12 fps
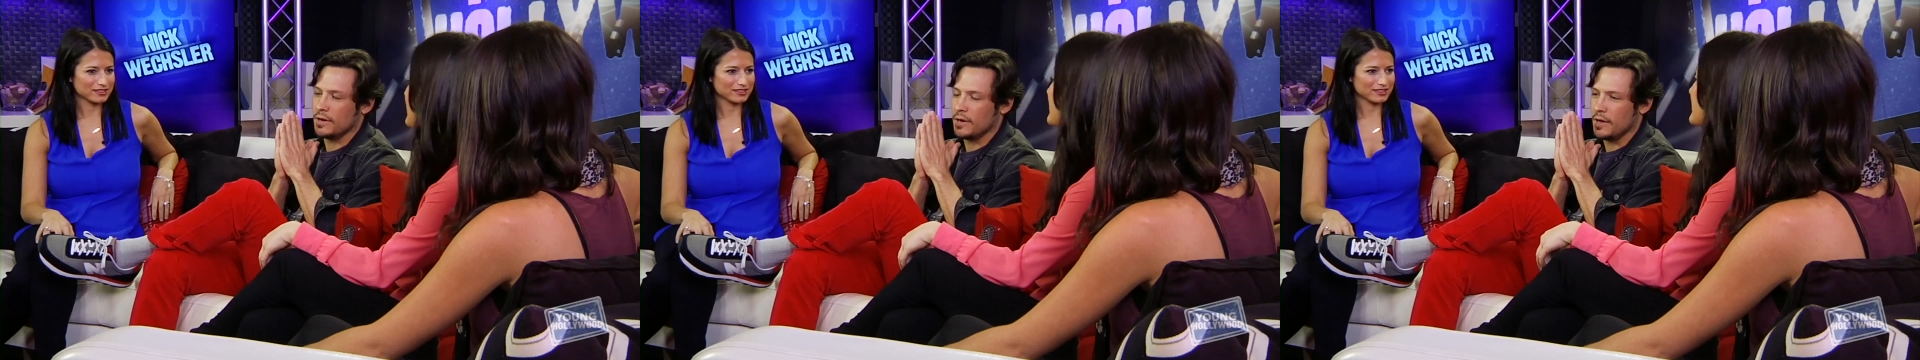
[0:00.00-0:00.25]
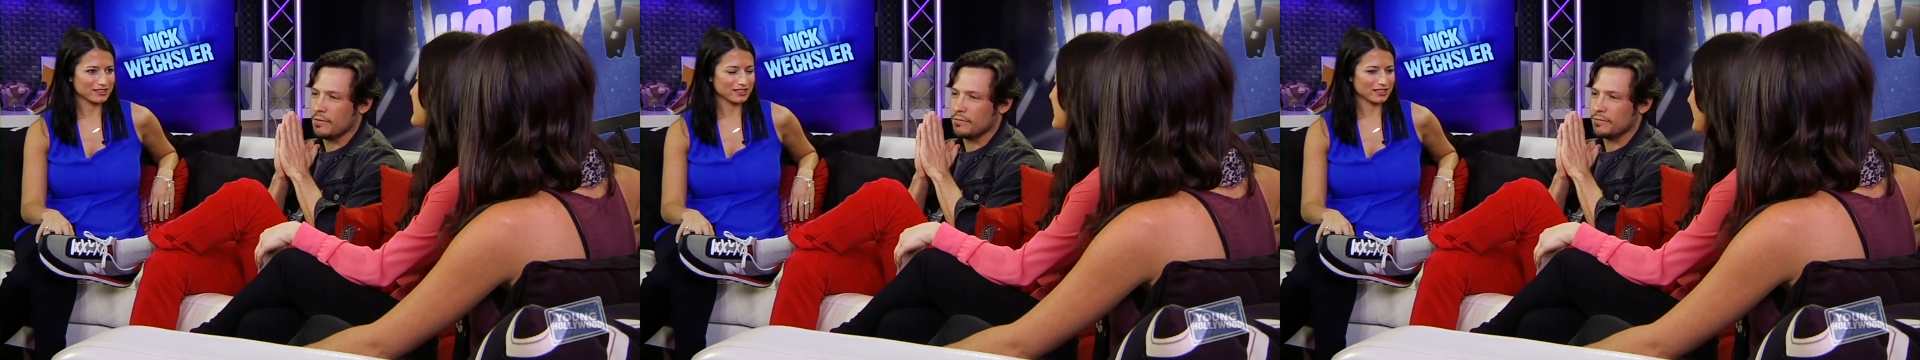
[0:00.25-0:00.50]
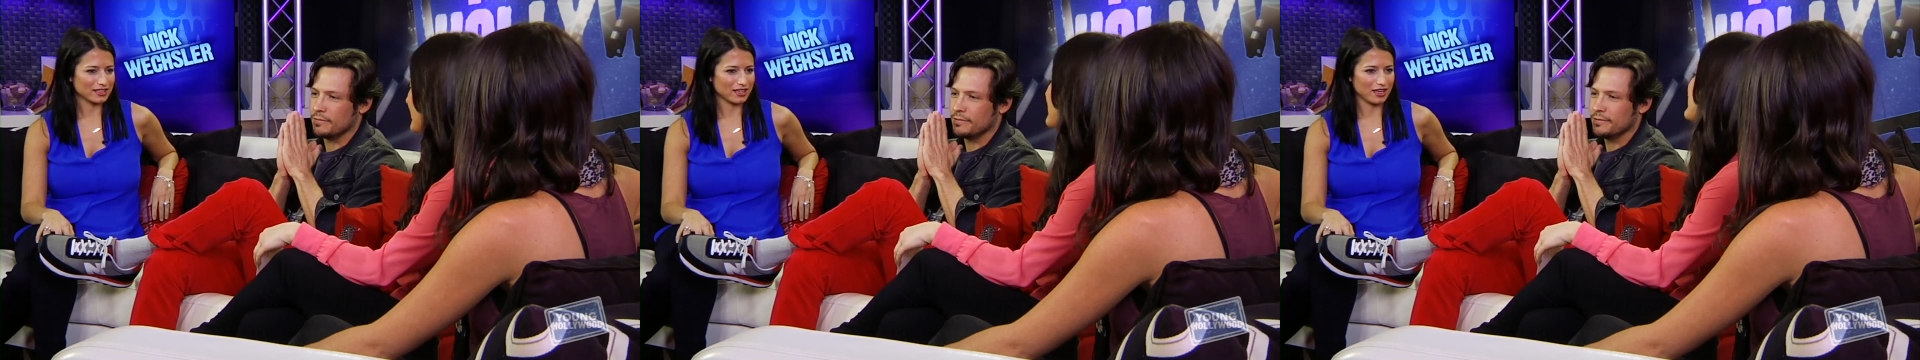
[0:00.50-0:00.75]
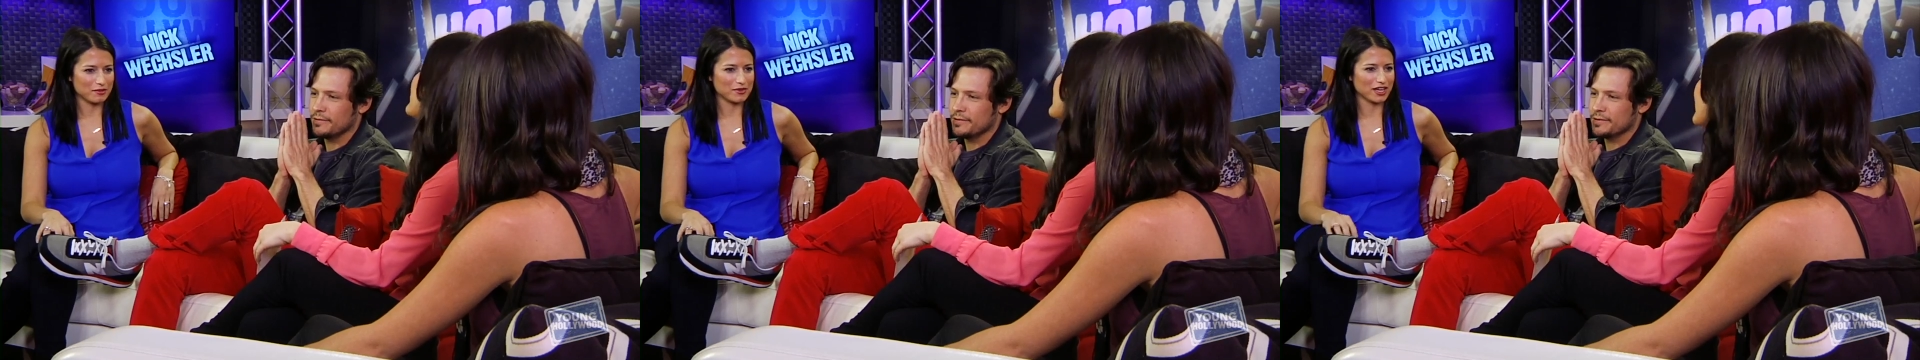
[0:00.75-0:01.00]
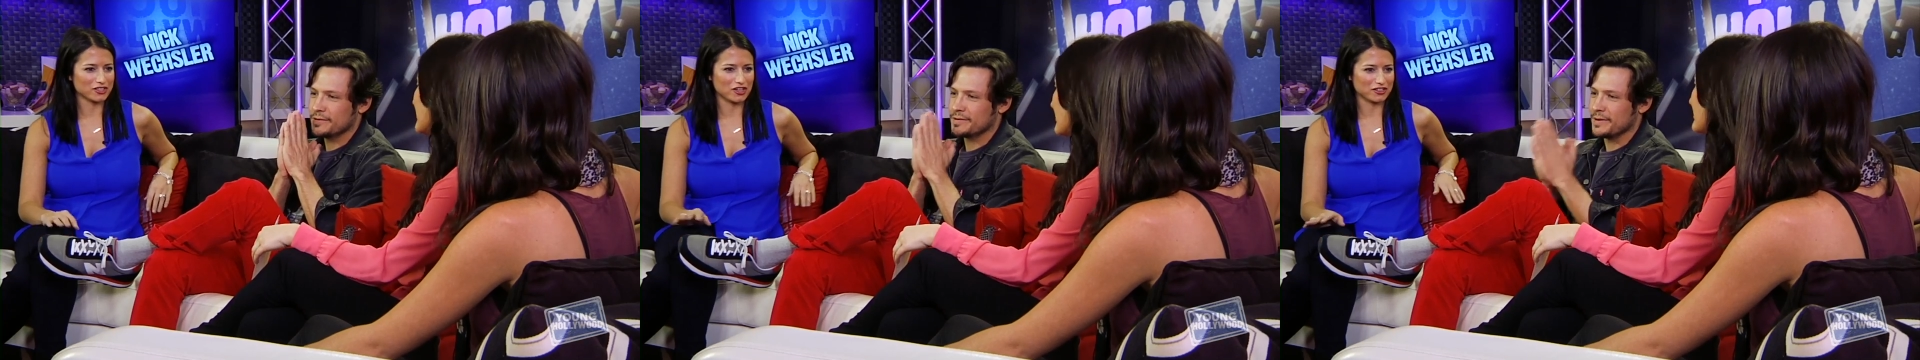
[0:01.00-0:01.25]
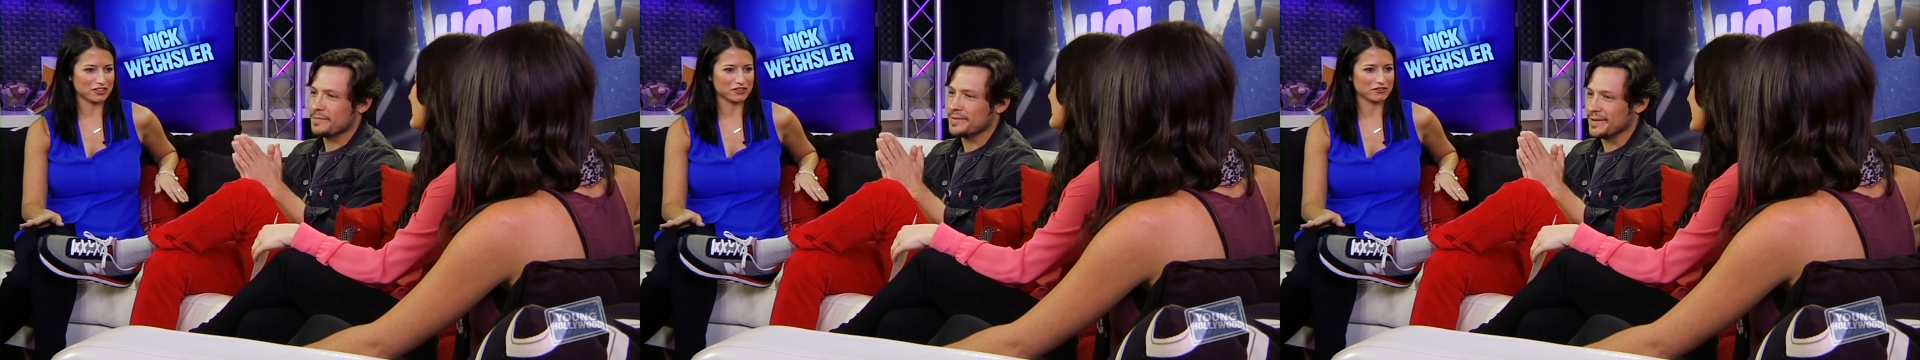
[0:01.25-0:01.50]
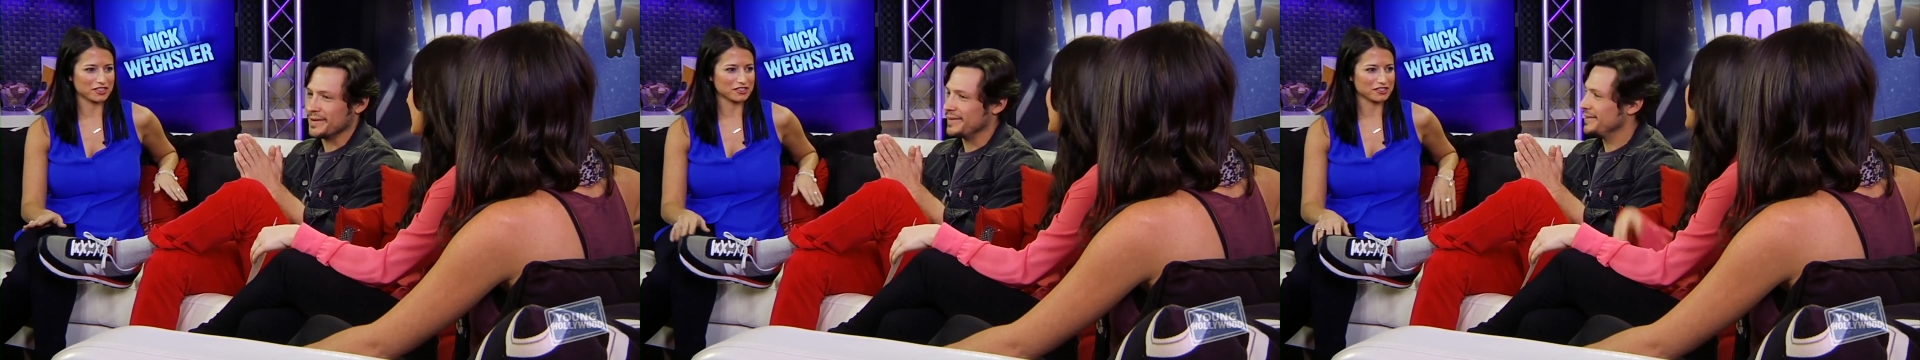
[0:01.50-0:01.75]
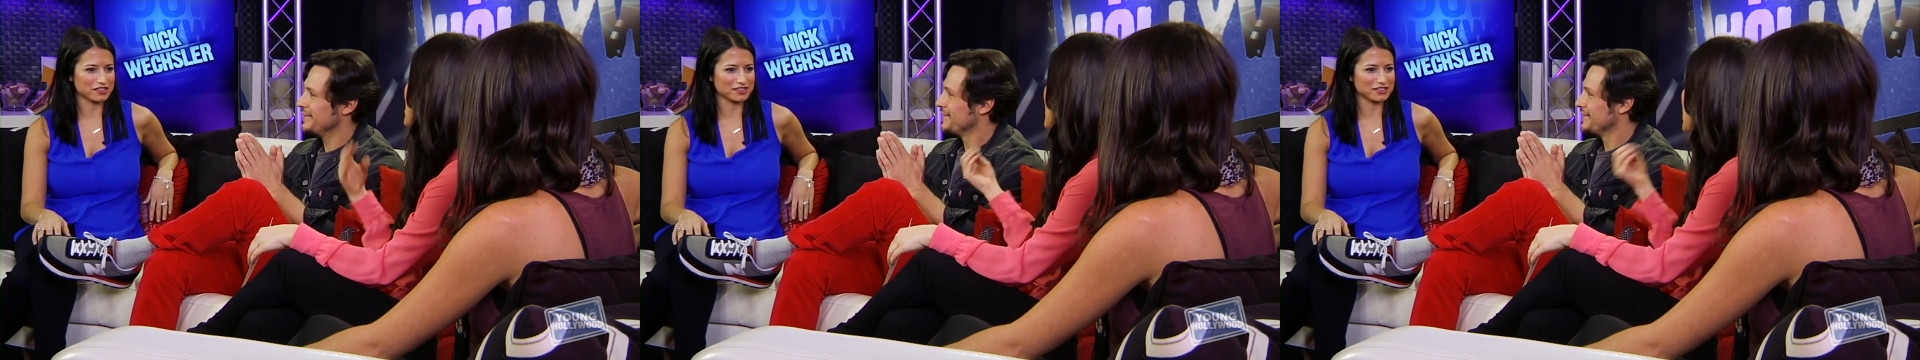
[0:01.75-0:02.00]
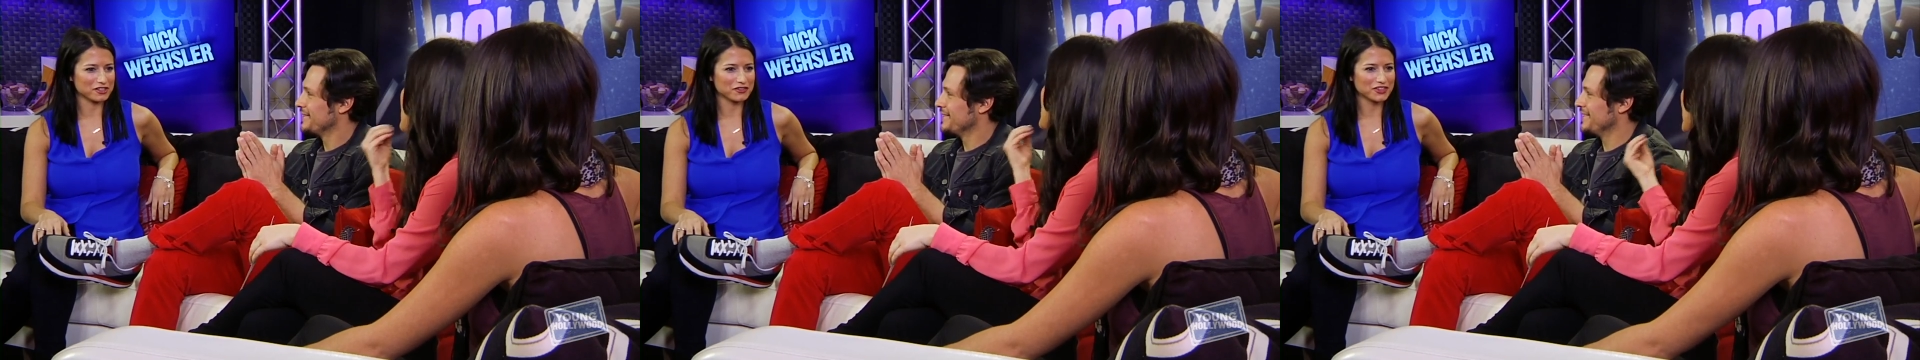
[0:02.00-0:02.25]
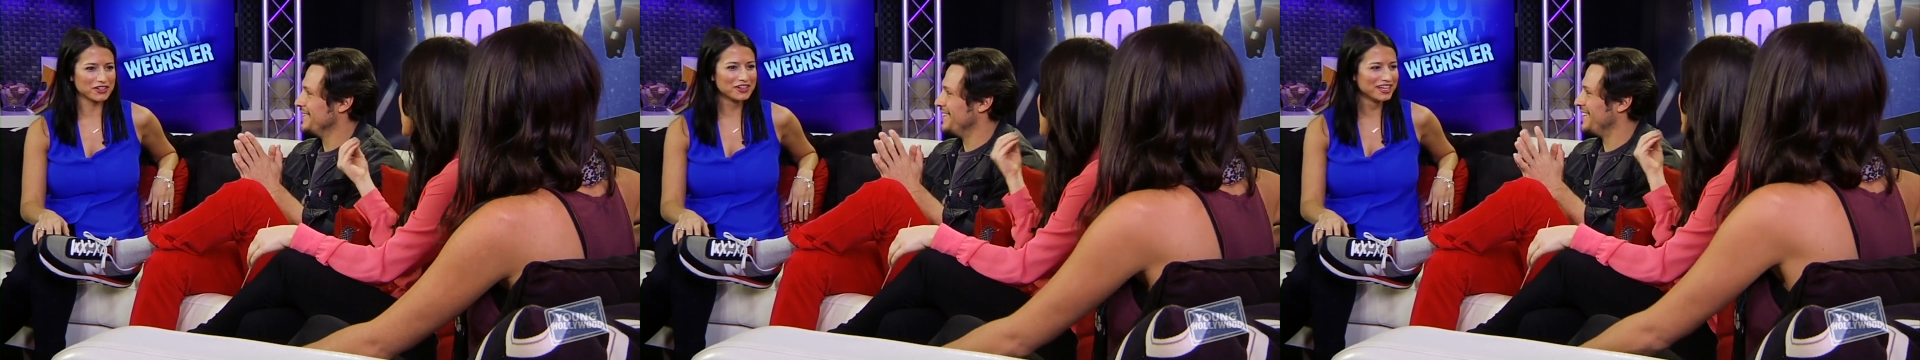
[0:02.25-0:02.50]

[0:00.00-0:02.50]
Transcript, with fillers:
Speaker 1: and have.
Speaker 2: I'm not talking about a little sense.